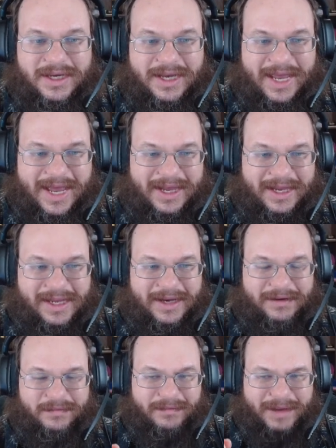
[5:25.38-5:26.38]

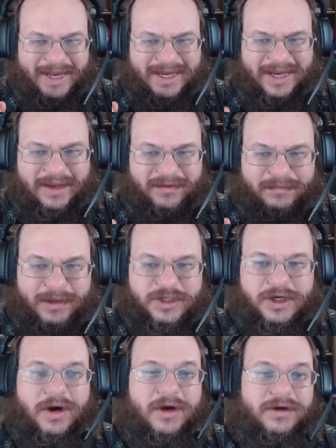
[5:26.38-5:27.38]
and make it much
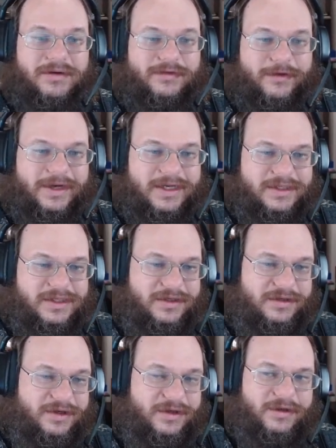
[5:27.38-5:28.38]
harder for us
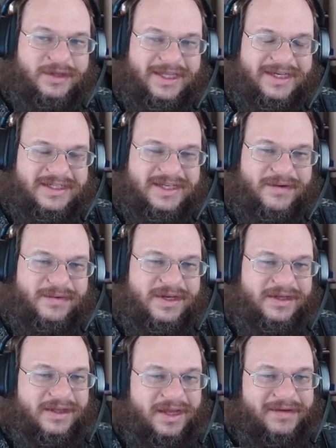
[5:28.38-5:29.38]
to do things that we
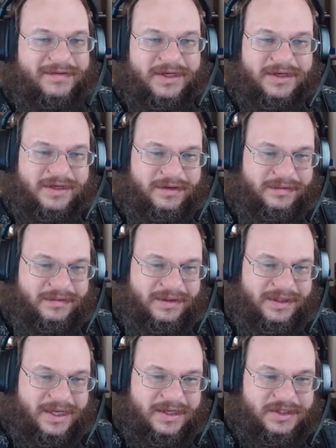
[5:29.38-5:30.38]
love and do.
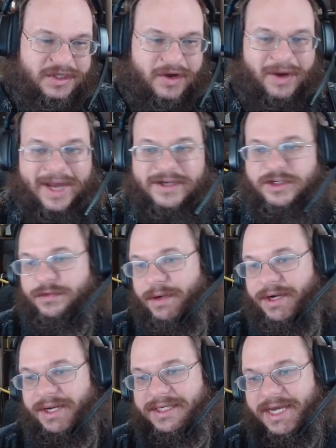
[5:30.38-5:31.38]
So I just
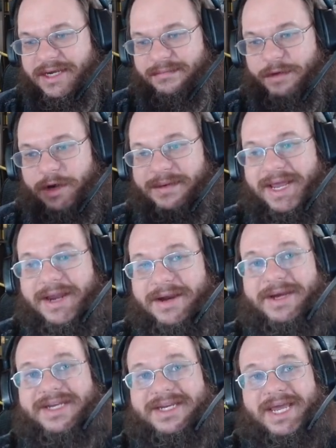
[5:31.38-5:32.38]
wanted to take a moment out of
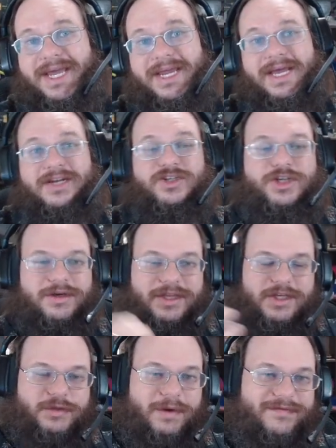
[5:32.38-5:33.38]
my day, share
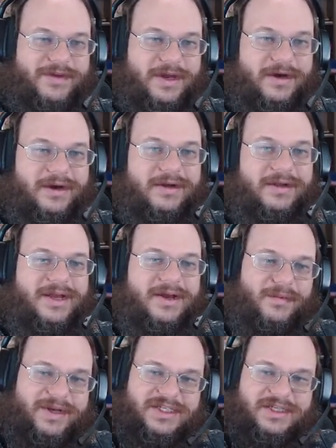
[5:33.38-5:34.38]
this with y'all.
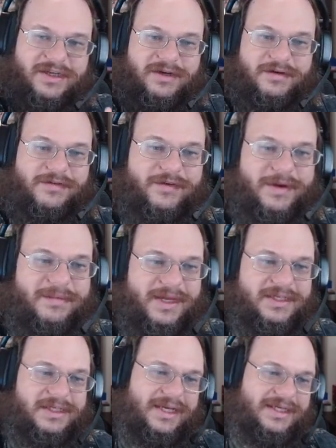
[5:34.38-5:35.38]
Let's learn from
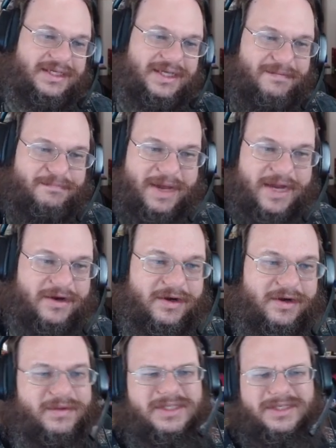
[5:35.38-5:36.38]
this. Let's get better,
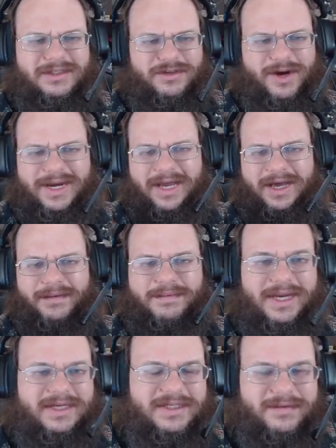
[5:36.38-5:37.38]
and let's try to
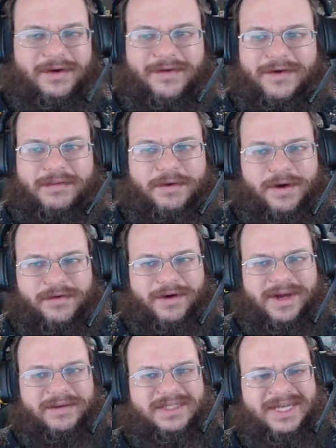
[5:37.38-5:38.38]
update some of our
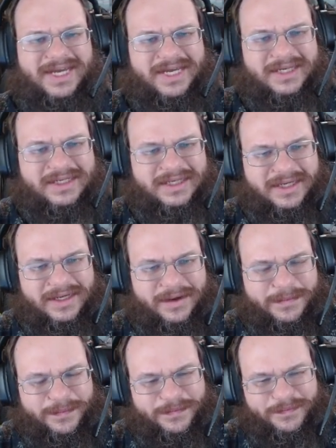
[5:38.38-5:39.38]
programs. And
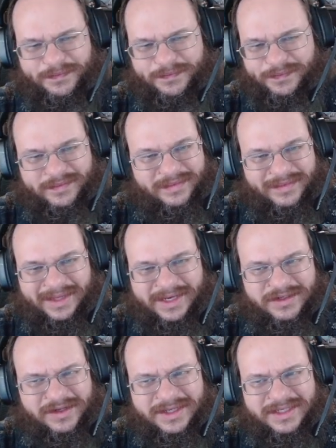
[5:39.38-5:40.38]

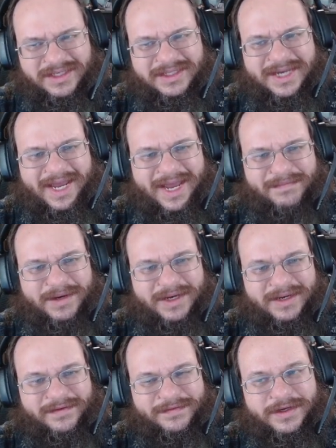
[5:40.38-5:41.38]
so this doesn't happen
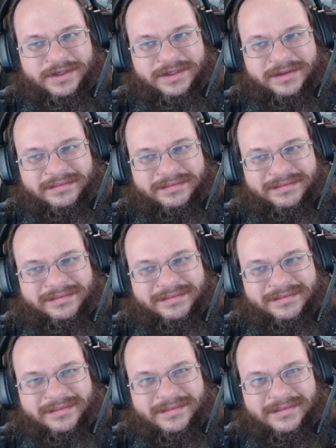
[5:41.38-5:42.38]
in the future.
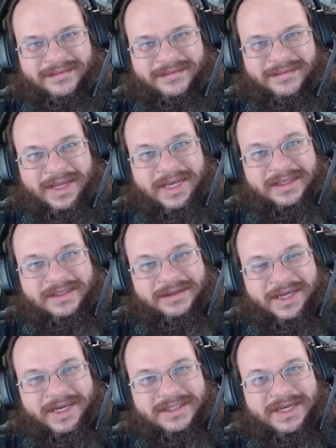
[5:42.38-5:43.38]
Till
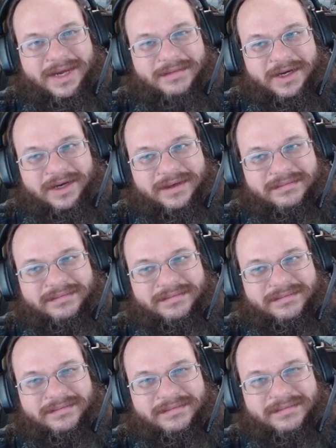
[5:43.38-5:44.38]
next time, y'all,
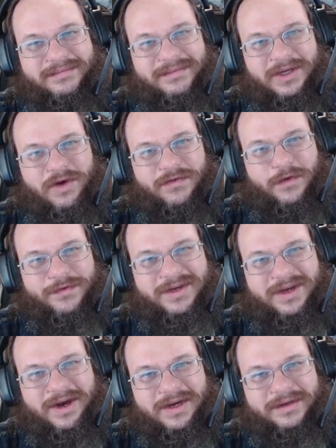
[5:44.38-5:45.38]
go forth and
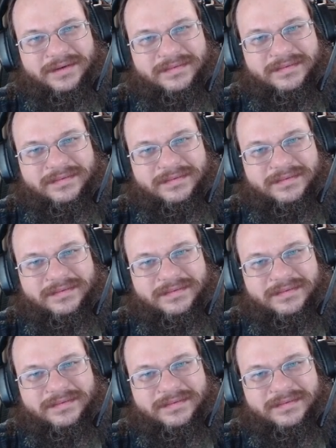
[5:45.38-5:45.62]
conquer.